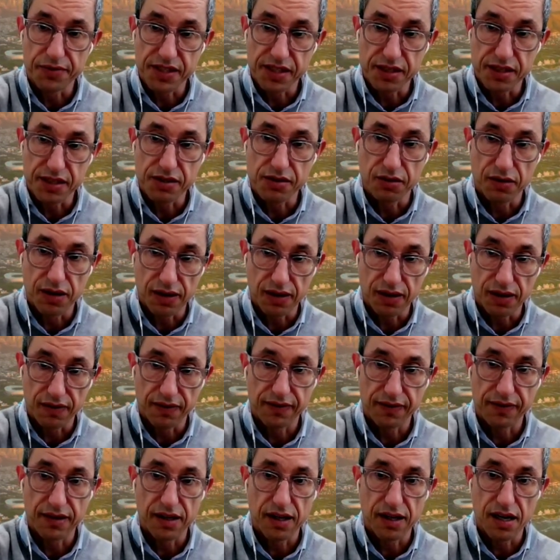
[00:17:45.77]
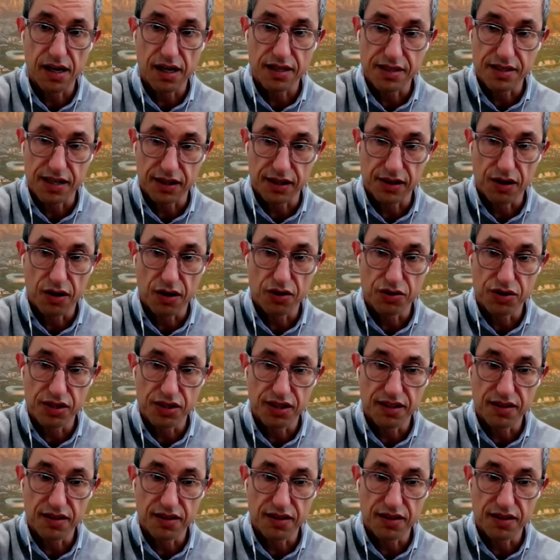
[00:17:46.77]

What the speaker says: digital health technology.